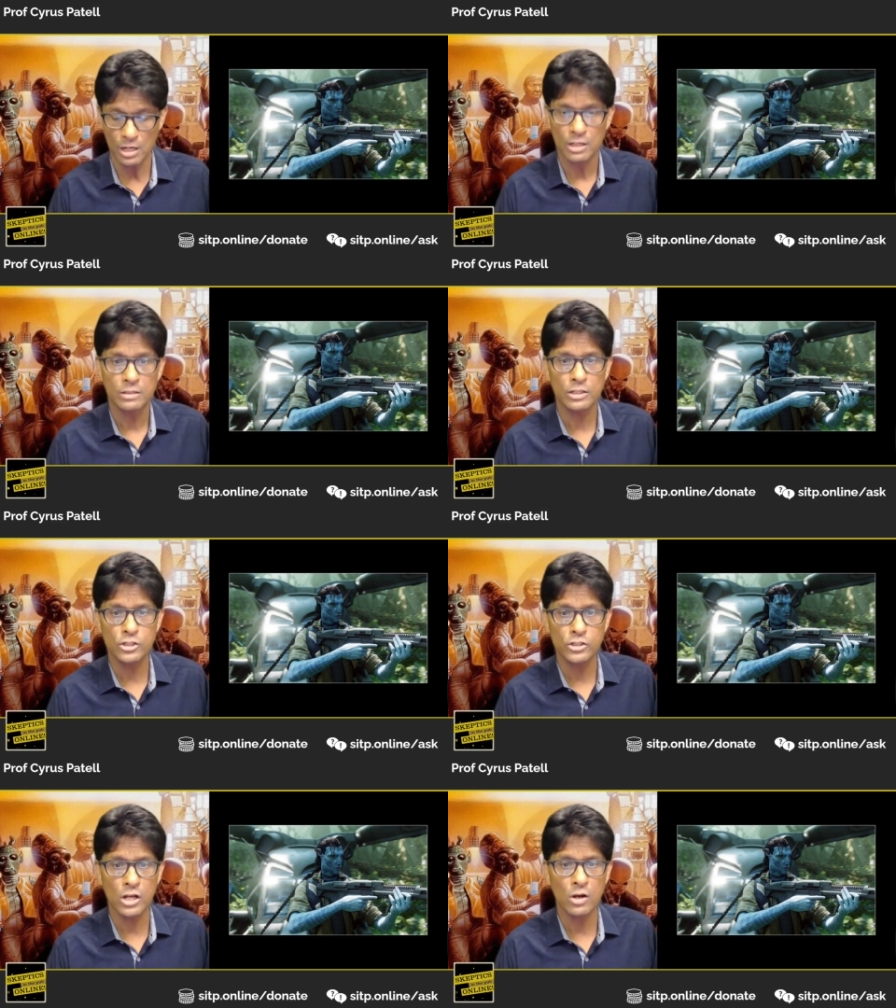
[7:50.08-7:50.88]
the
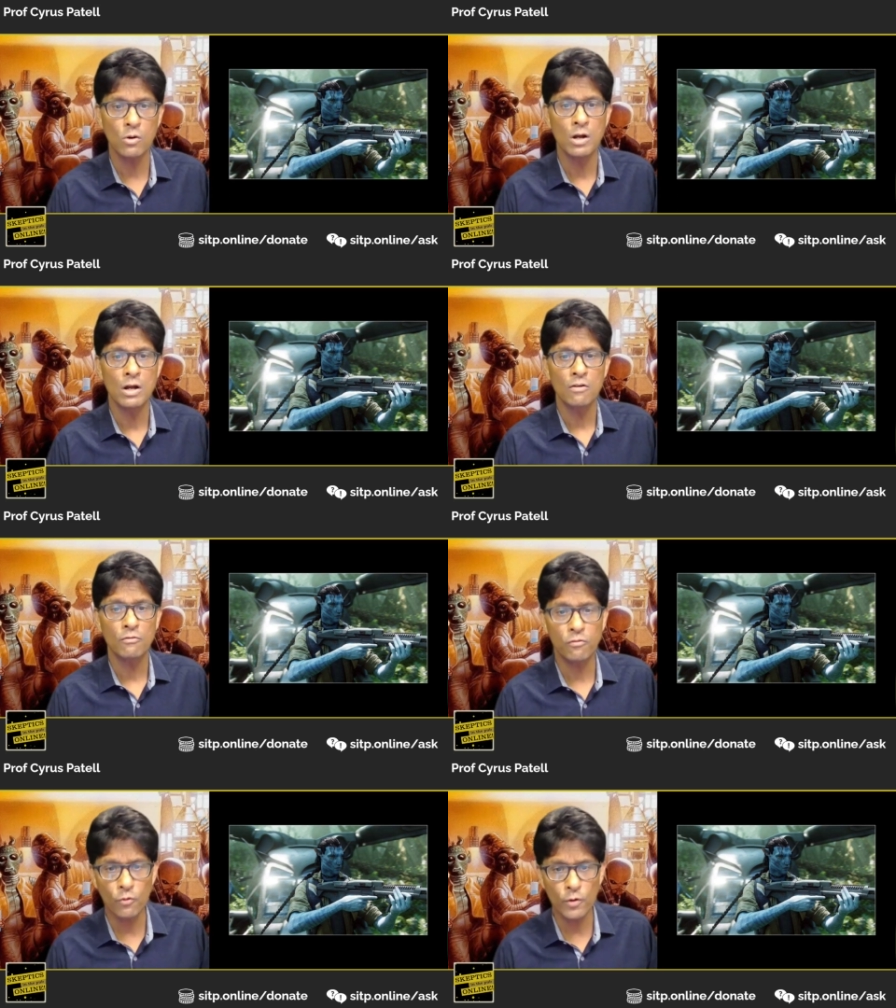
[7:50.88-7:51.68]
show
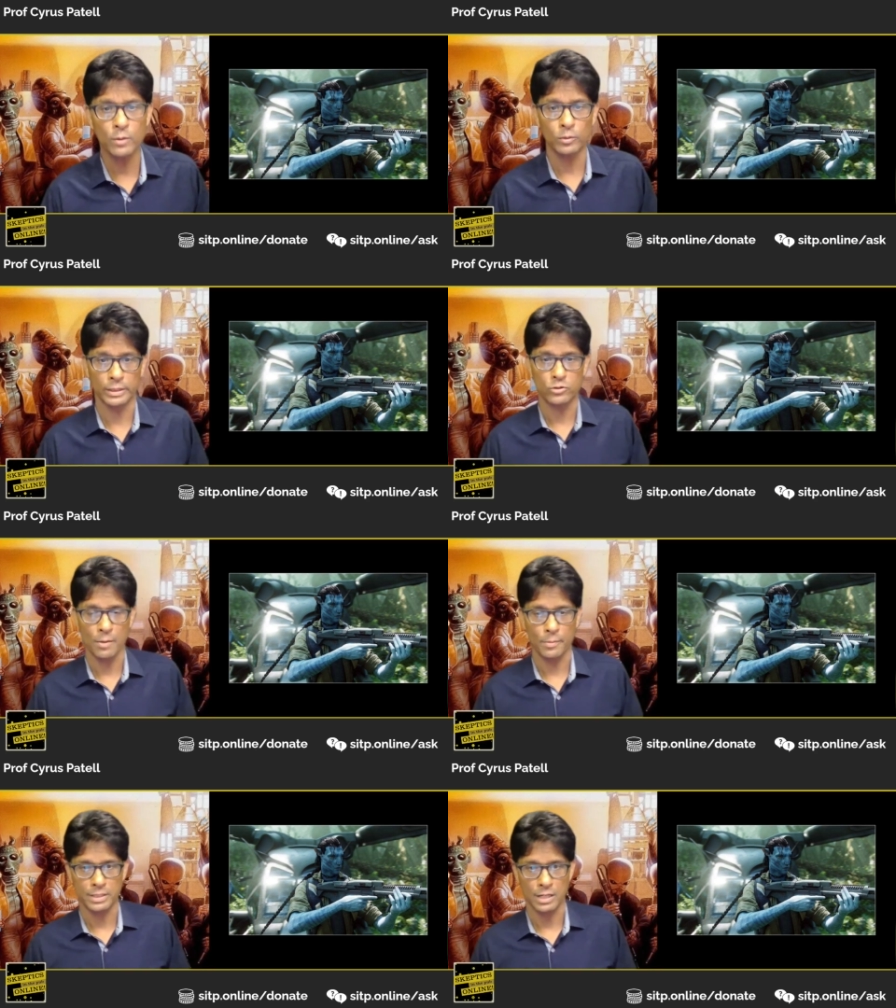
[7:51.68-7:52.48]
frequently
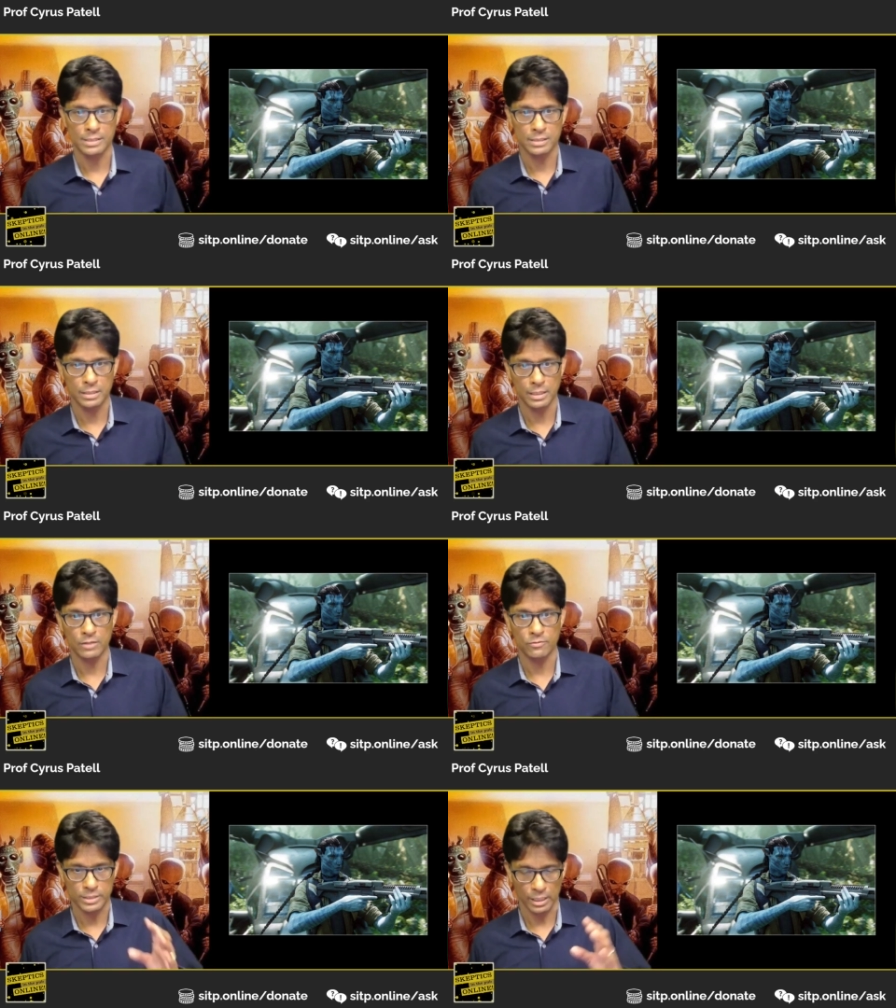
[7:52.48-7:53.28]
dramatized the need
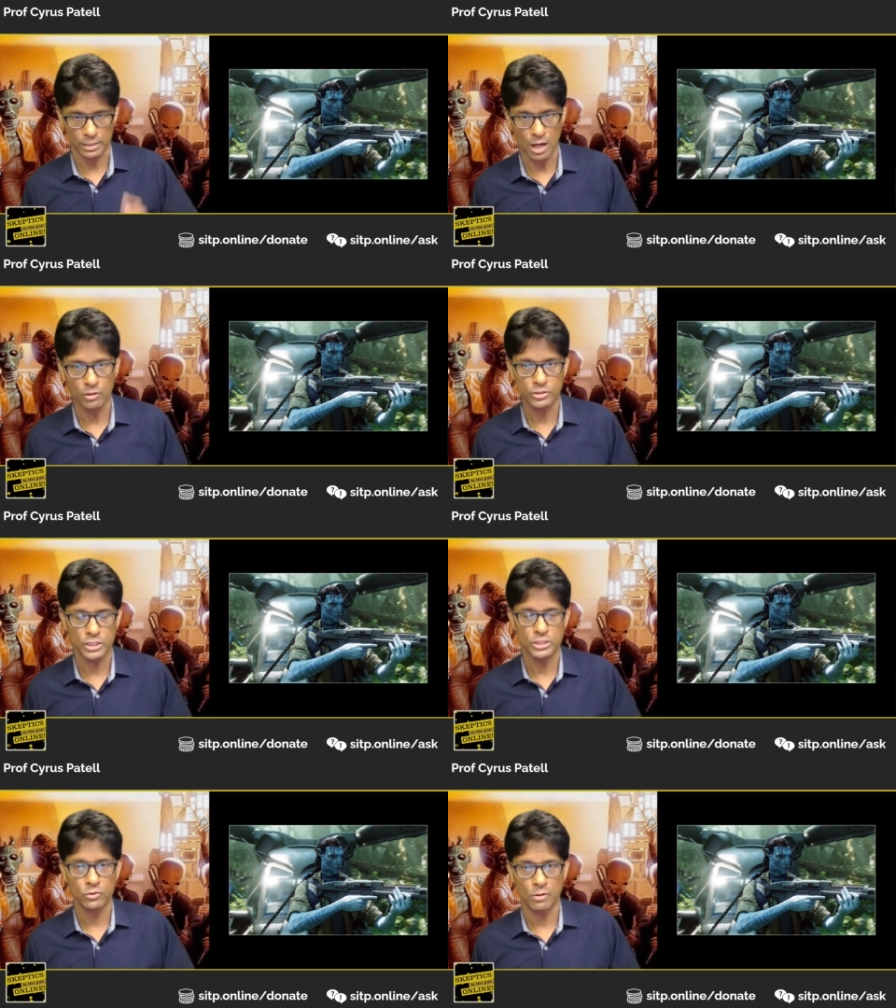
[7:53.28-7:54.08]
for technology
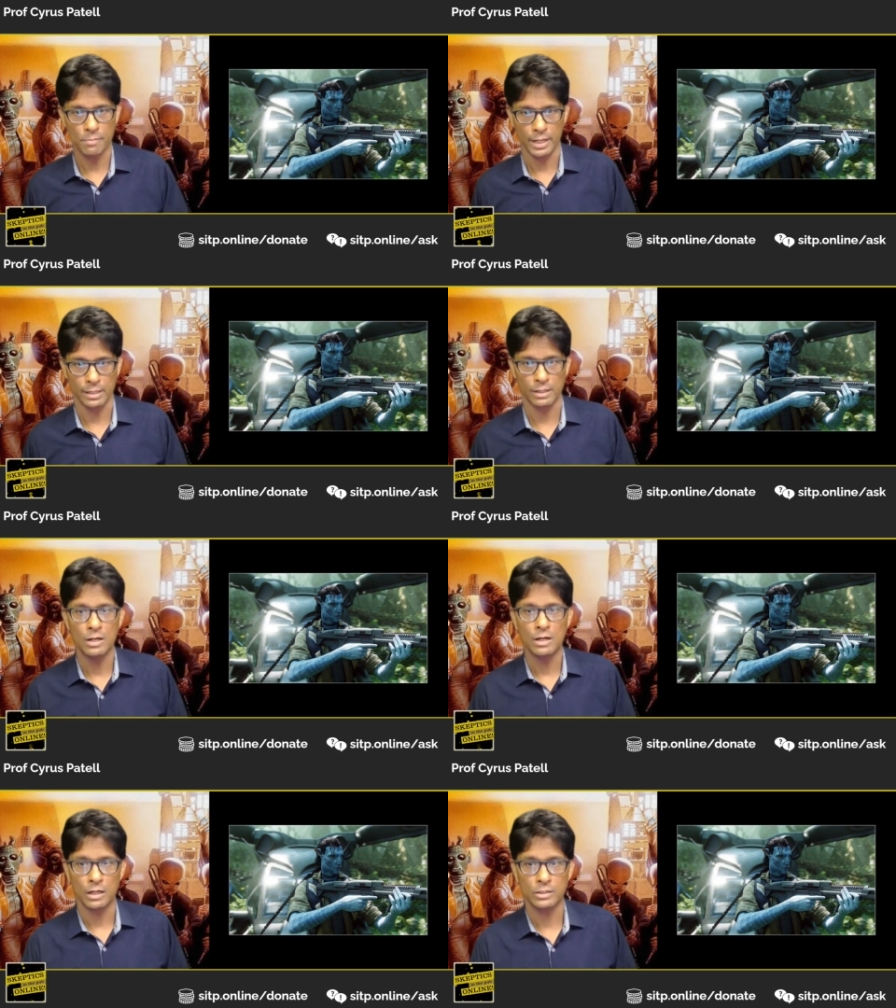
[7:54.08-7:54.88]
to remain
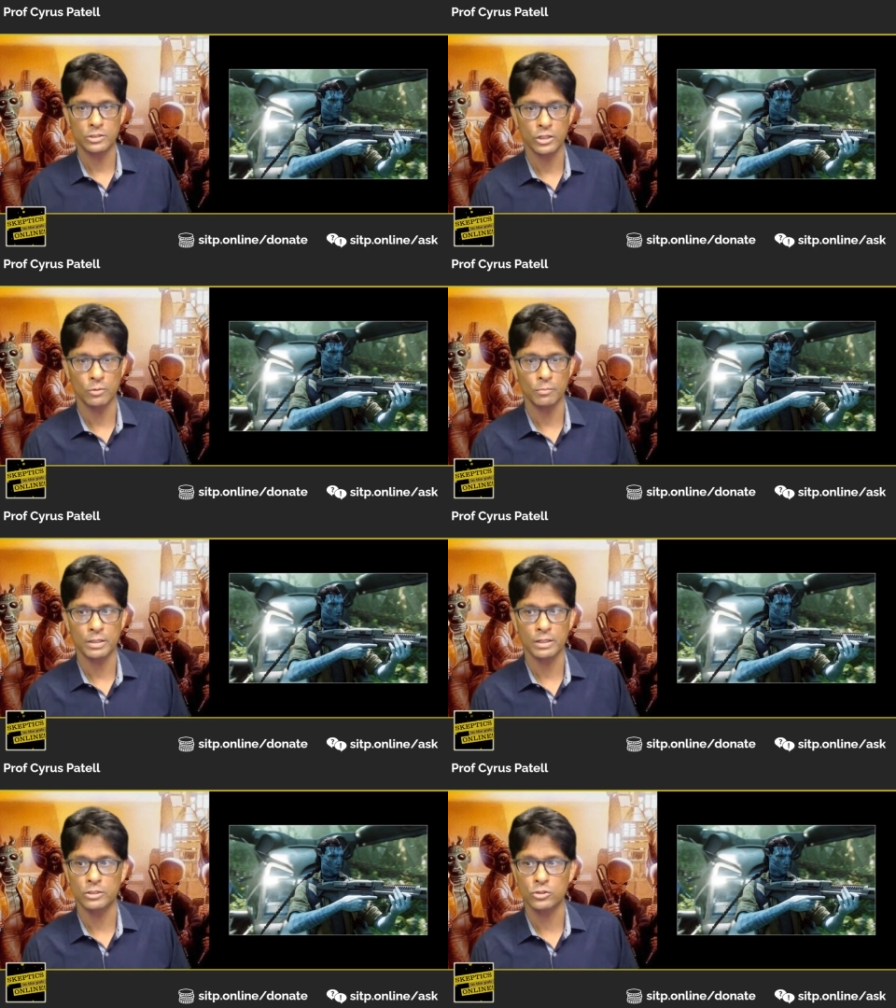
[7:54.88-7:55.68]
under human
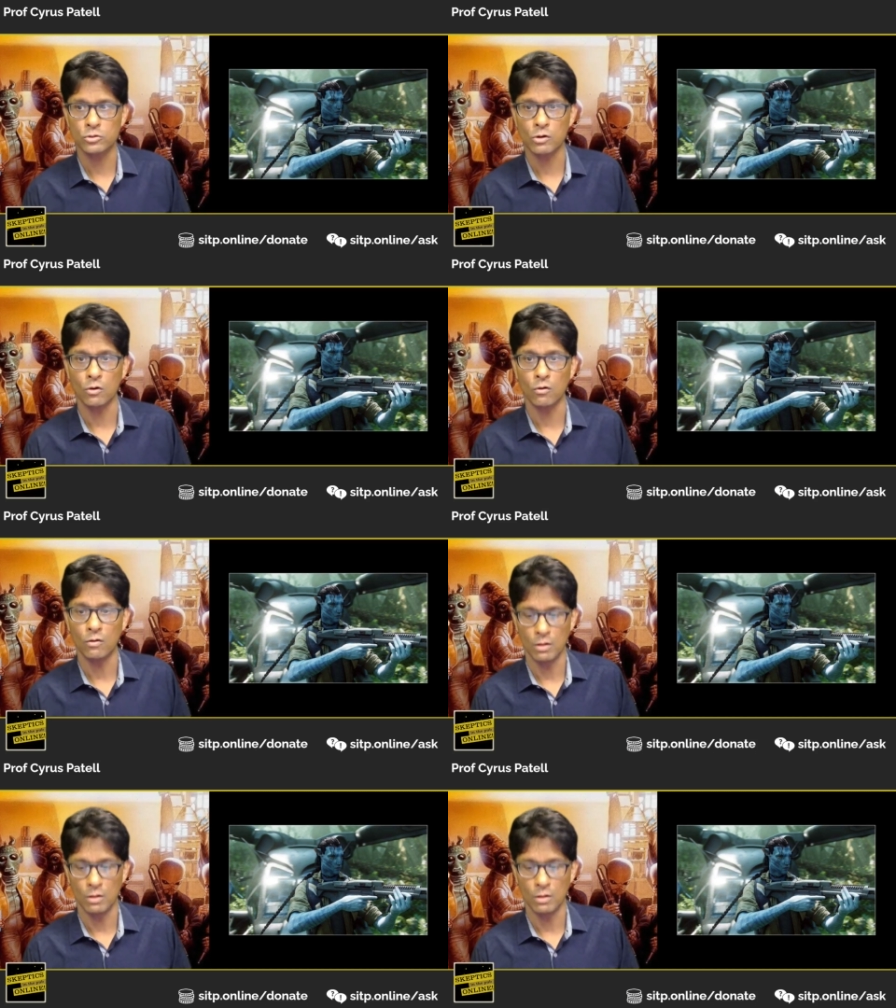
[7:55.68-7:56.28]
control,